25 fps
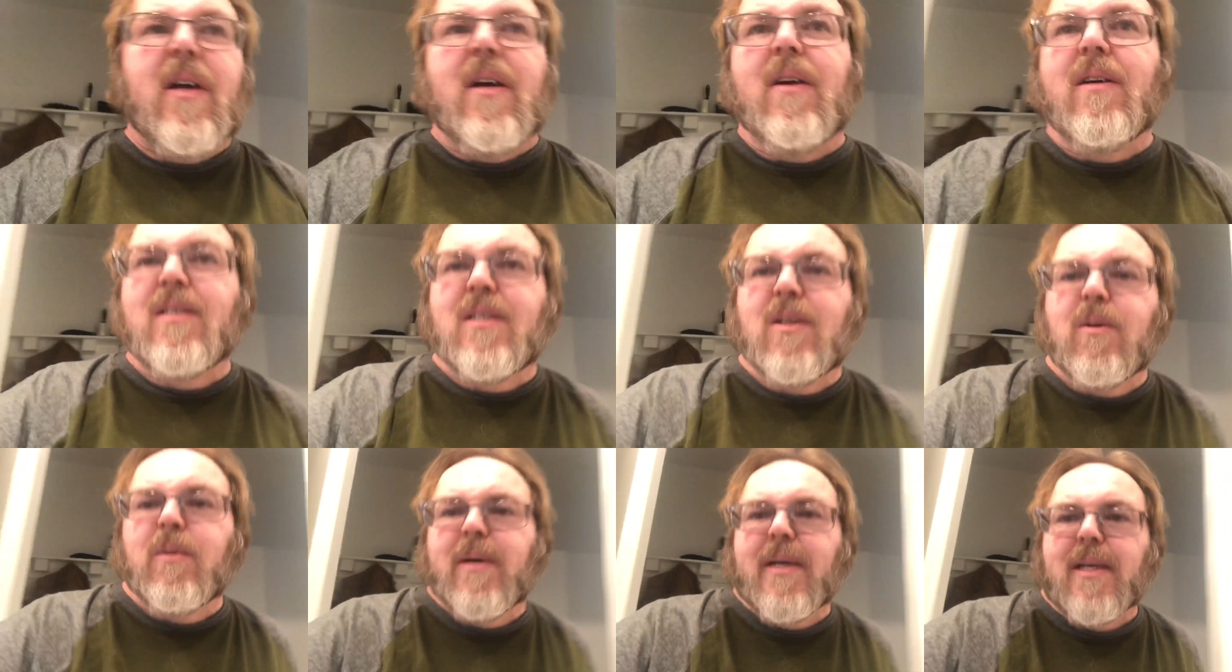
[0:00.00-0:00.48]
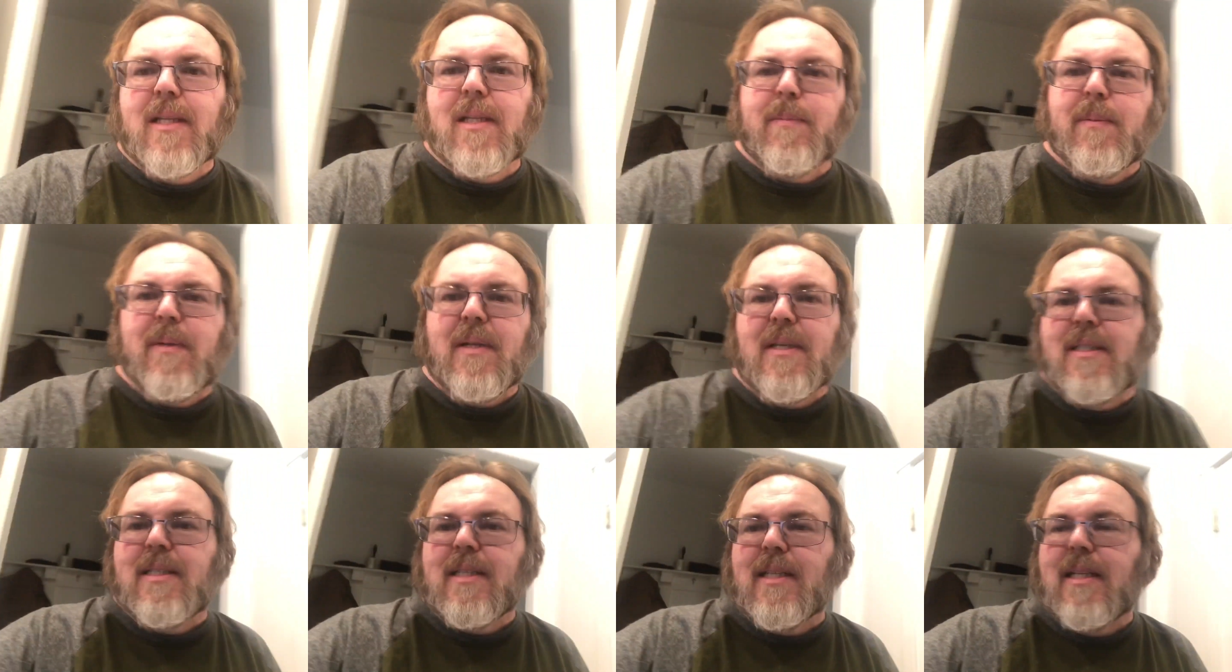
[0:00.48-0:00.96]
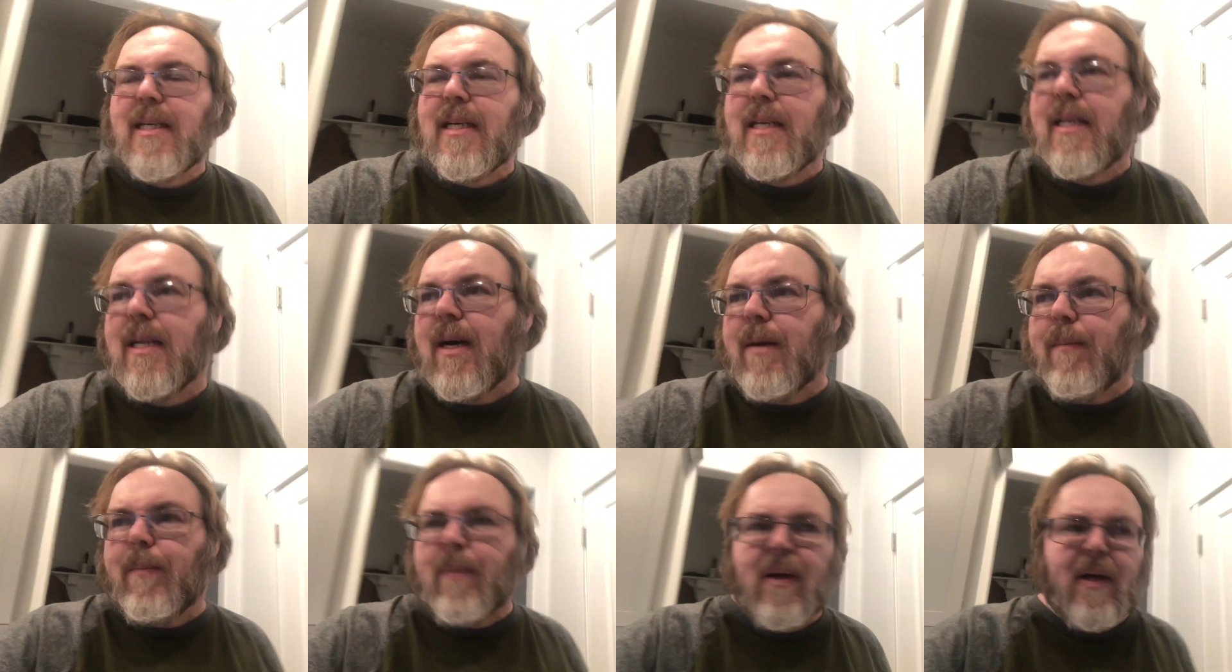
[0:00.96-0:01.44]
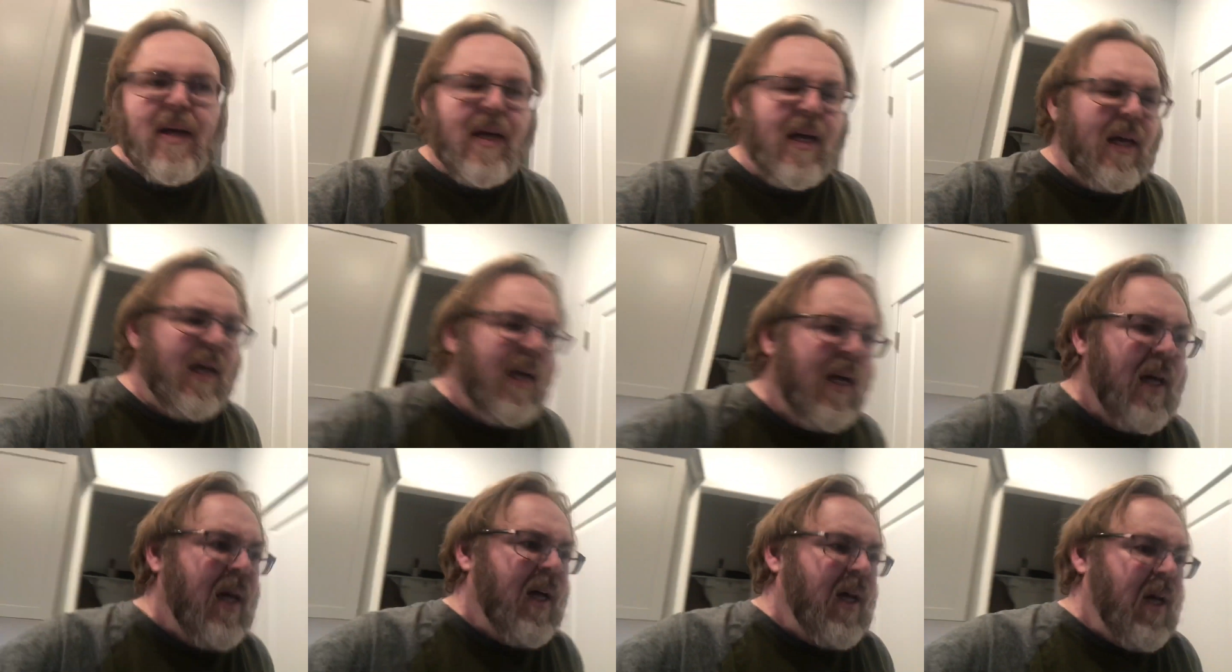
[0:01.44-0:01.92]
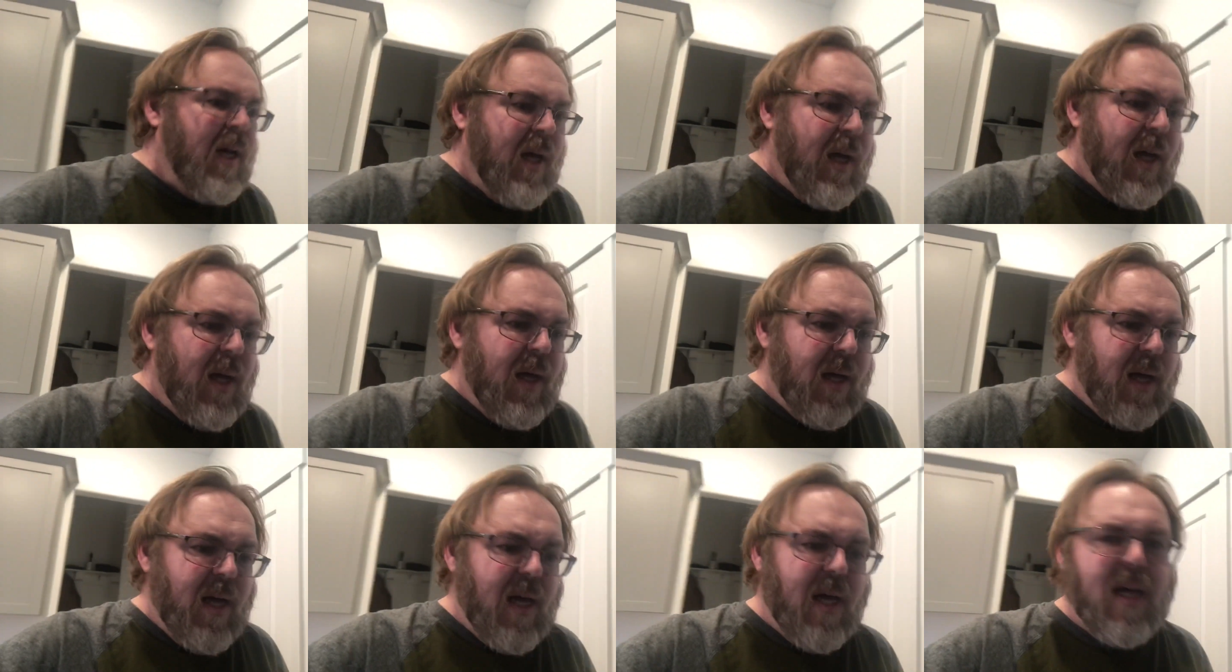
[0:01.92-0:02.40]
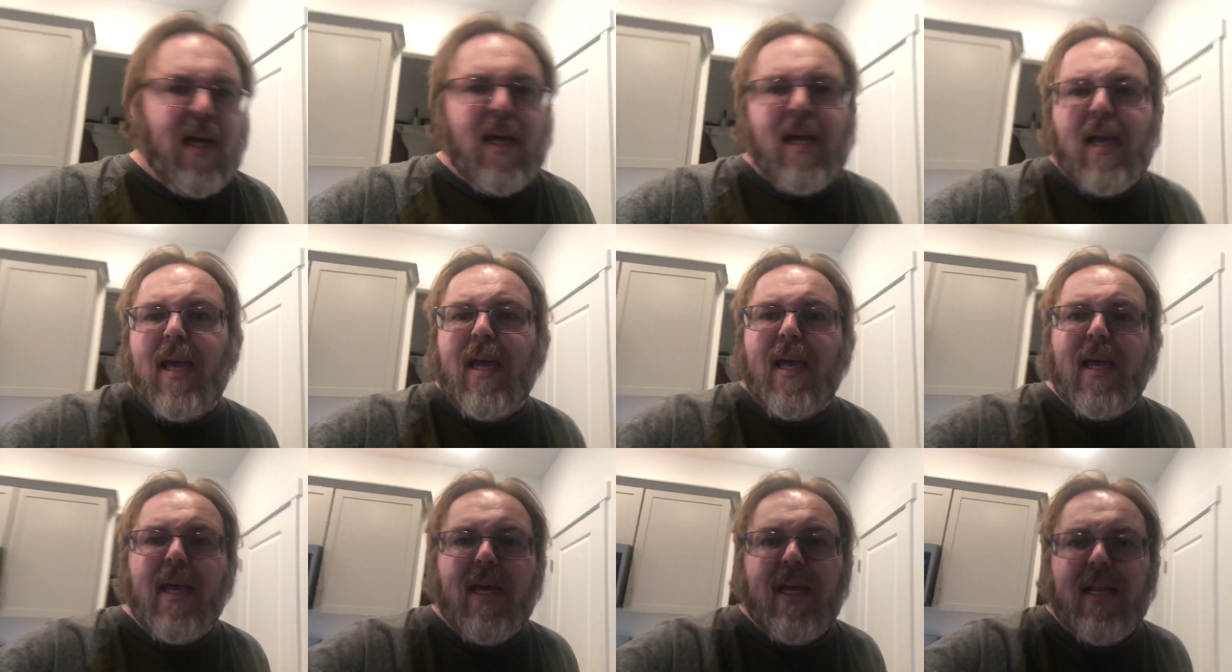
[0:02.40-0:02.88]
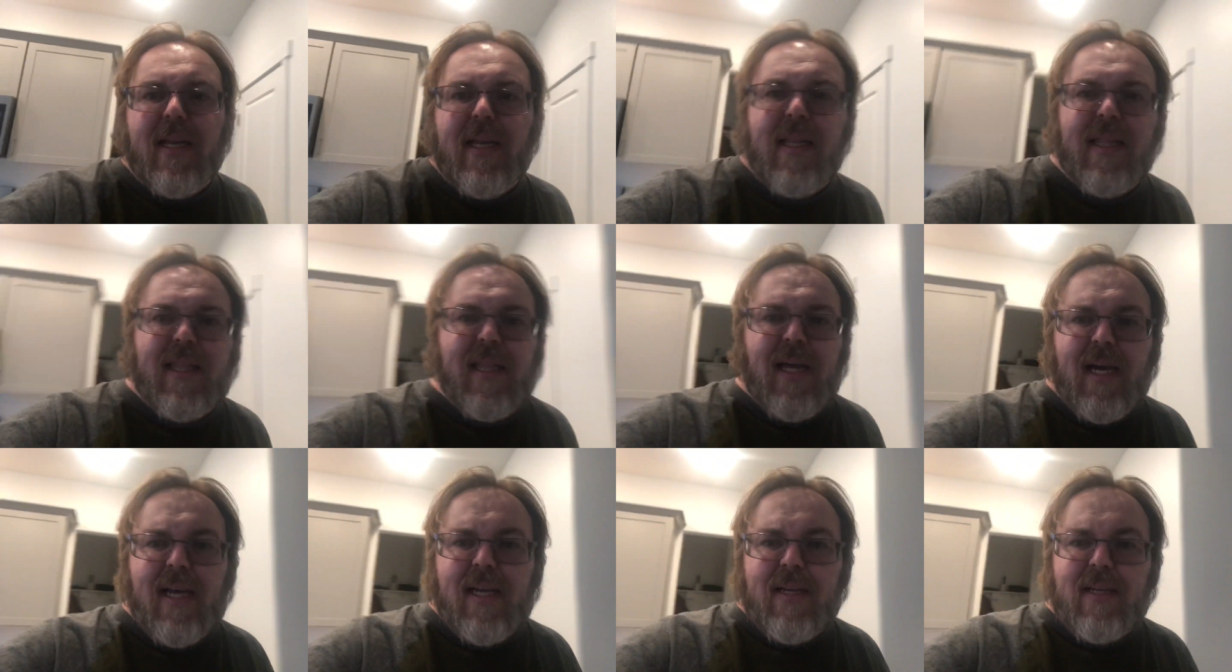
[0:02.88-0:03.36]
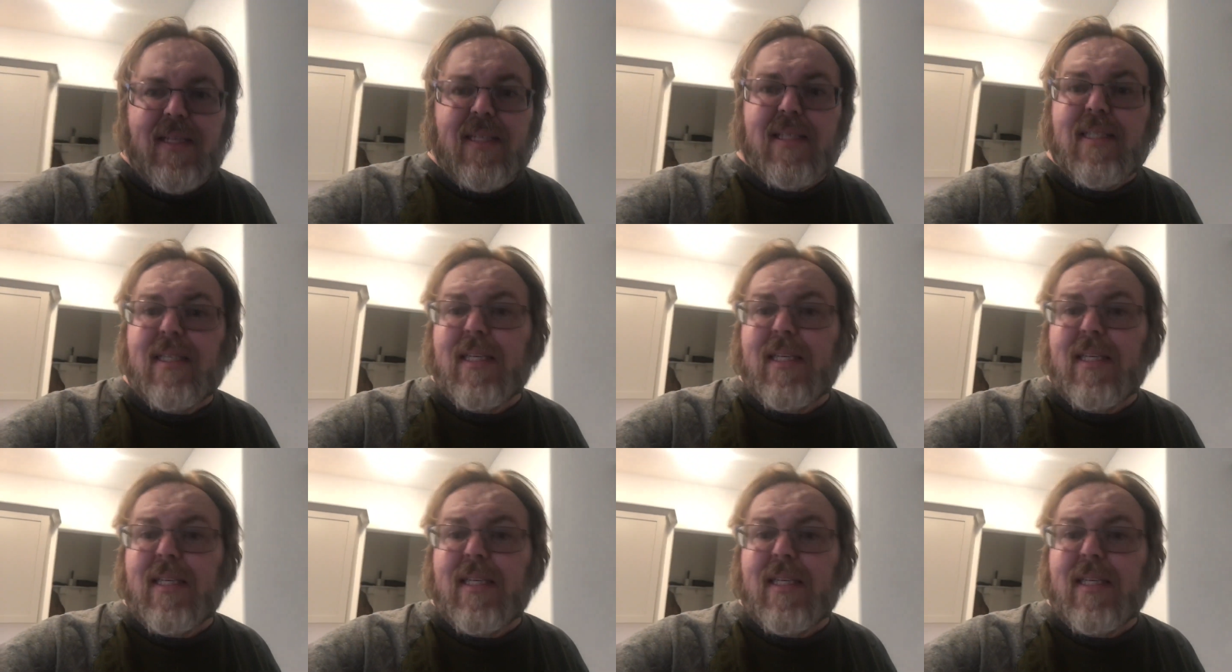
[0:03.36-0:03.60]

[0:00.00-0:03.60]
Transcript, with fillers: until we get the place cleaned up. And that is